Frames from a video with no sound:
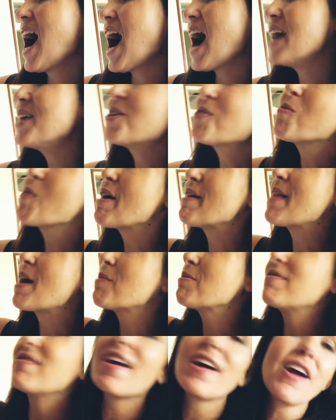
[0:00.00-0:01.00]
I don't wear that
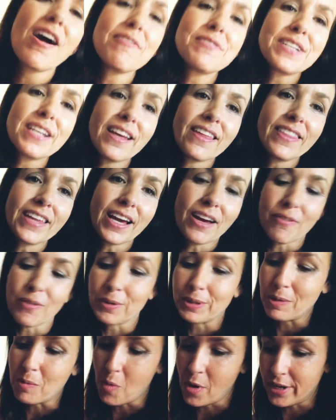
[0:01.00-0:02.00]
one very often. I think I've
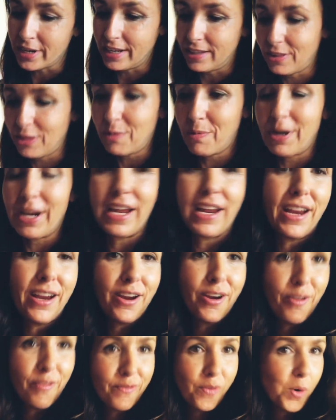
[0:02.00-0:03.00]
only worn it three
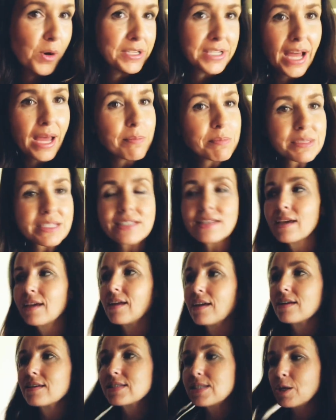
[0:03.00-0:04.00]
or four times.
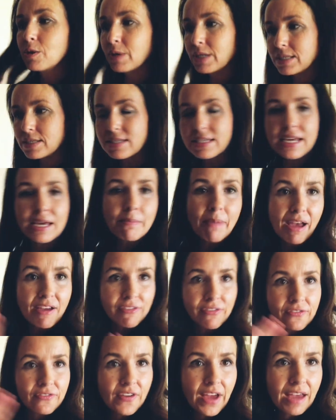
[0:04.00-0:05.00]
So you can see my
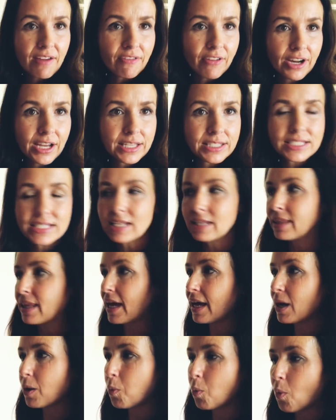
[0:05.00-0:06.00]
favorites and
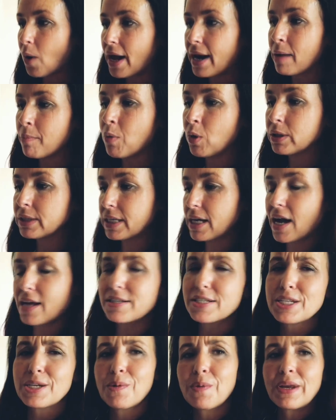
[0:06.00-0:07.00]
like what I'm holding on
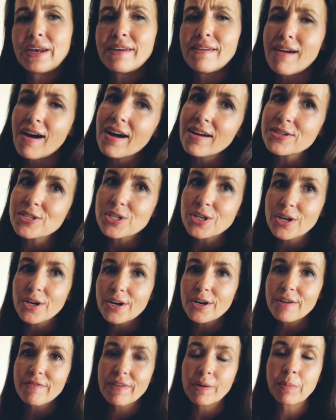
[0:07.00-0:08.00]
to and not
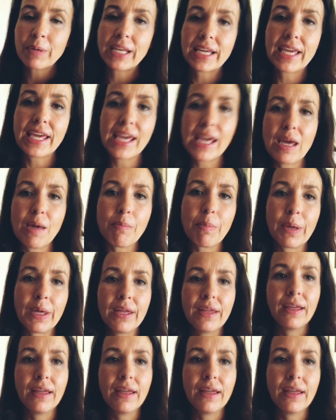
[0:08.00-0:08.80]
sure if I'm gonna keep